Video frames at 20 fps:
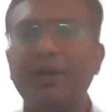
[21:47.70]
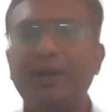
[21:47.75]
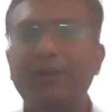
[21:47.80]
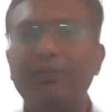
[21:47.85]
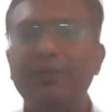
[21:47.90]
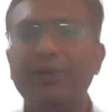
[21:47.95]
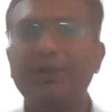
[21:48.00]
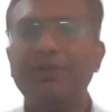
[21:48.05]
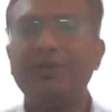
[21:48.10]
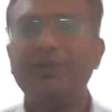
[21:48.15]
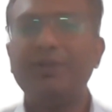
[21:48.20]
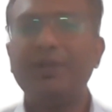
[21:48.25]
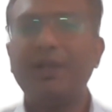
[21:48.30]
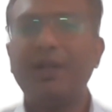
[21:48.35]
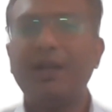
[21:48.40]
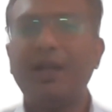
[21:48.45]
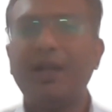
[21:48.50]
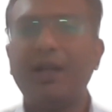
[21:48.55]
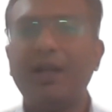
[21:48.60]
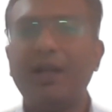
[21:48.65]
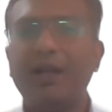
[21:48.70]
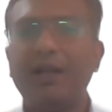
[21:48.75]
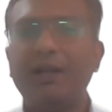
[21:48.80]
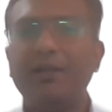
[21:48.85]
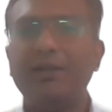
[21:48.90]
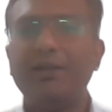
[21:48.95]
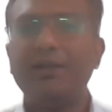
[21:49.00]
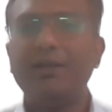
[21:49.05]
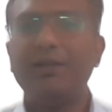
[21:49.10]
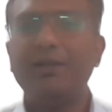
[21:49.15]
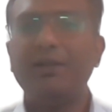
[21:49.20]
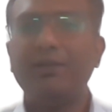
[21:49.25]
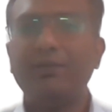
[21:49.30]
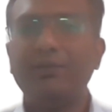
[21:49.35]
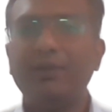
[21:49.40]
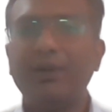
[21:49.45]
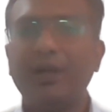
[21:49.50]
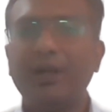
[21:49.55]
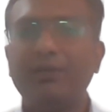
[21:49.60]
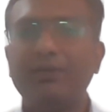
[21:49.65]
which, as
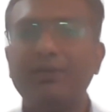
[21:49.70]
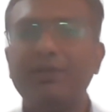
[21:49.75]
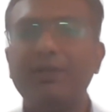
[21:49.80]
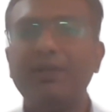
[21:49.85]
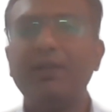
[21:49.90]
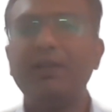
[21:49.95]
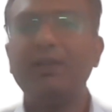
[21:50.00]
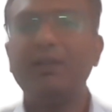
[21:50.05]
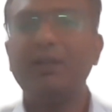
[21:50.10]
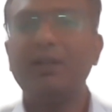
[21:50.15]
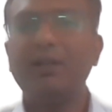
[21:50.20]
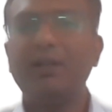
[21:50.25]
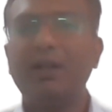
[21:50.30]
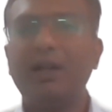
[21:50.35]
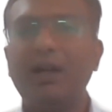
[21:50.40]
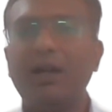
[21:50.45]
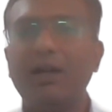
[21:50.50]
we have seen,